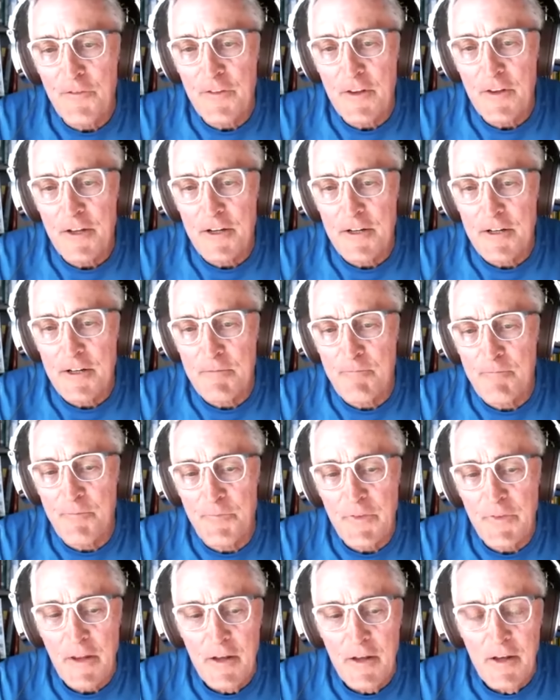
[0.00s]
Um,
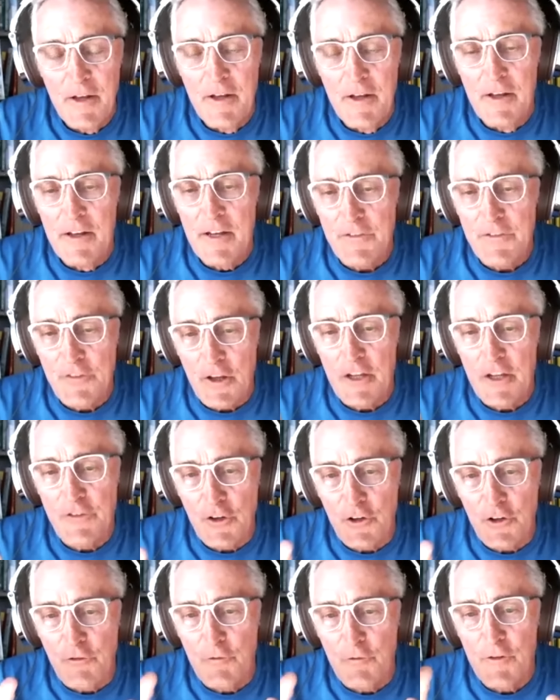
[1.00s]
it's it's a
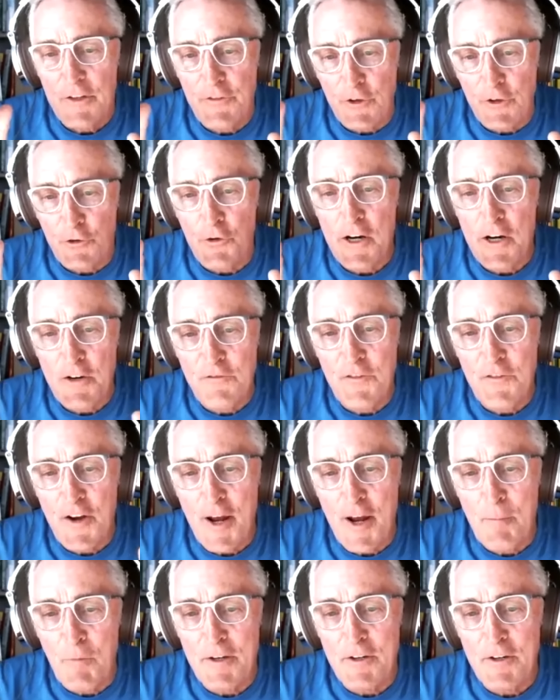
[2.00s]
it's a great
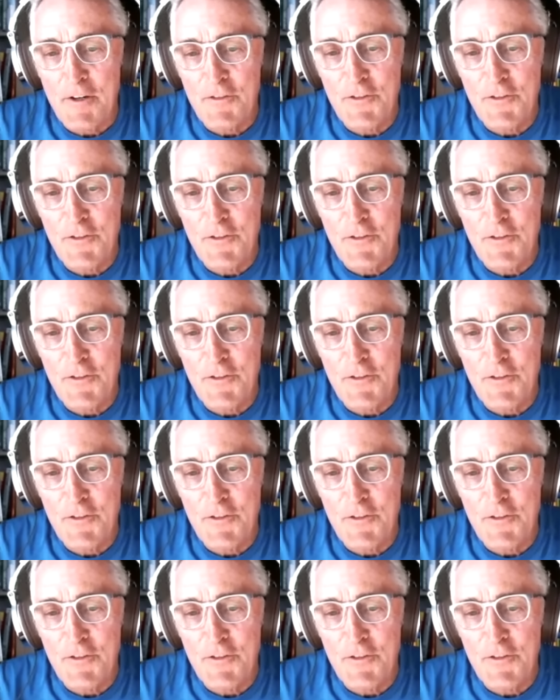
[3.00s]
family to,